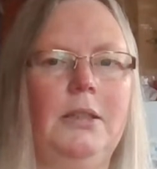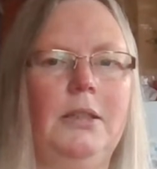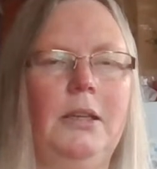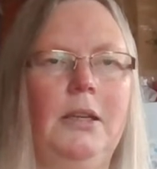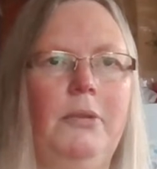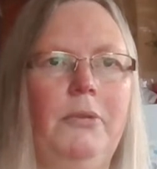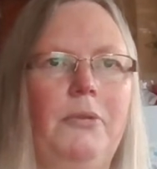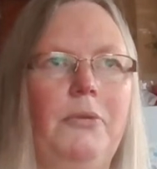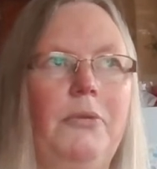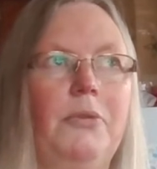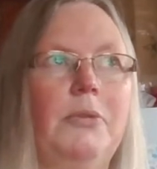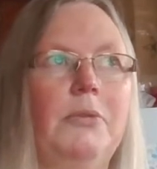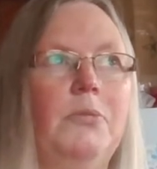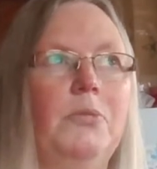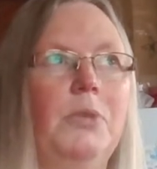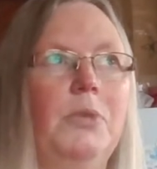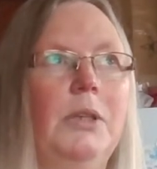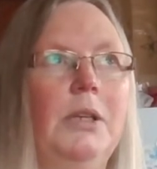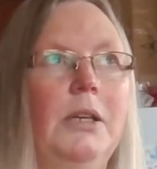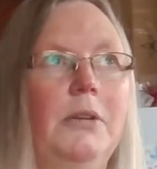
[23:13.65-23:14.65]
If
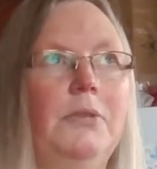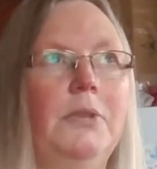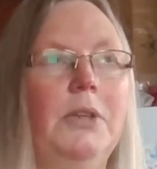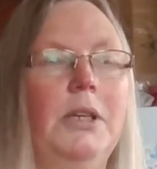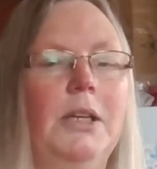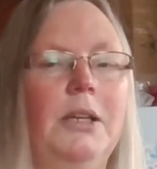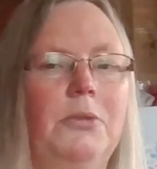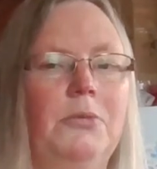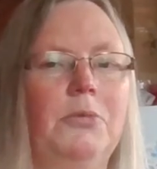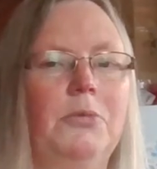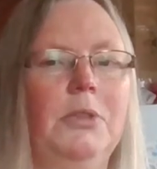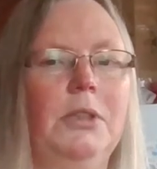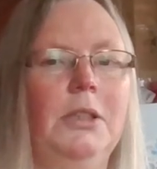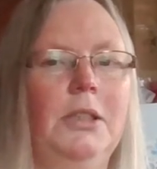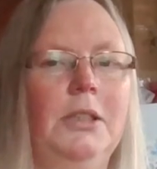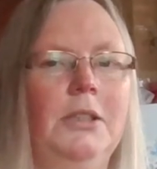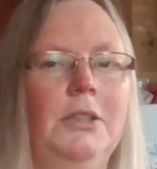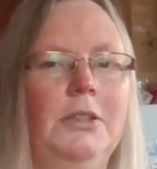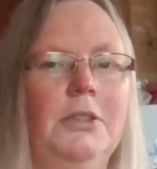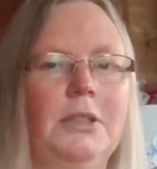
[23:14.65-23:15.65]
we ever get a
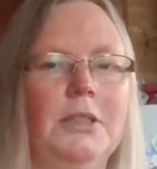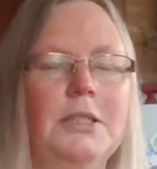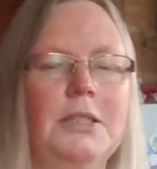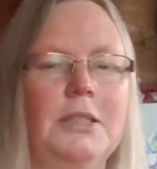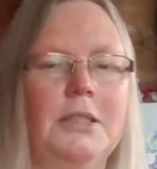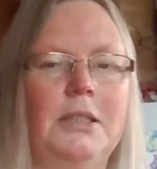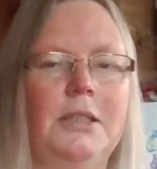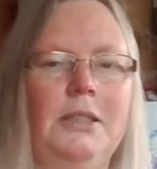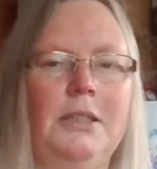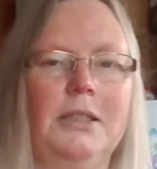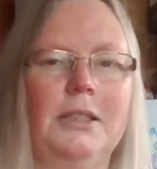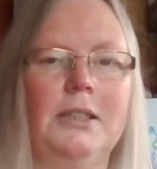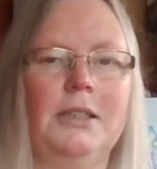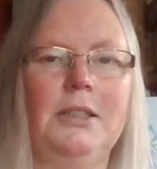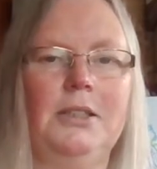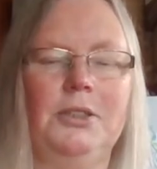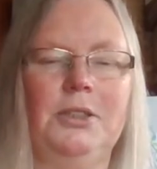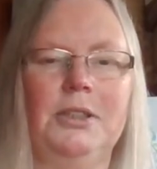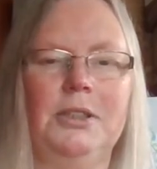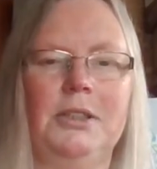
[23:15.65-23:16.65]
really nice sunny day,
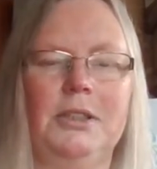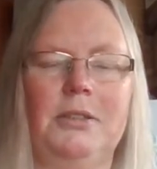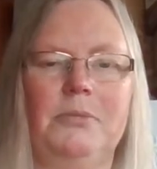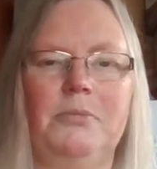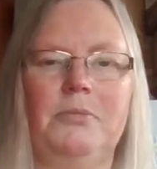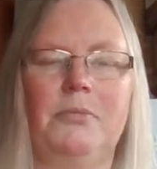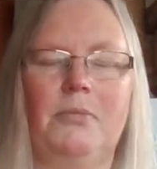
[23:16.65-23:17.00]
you need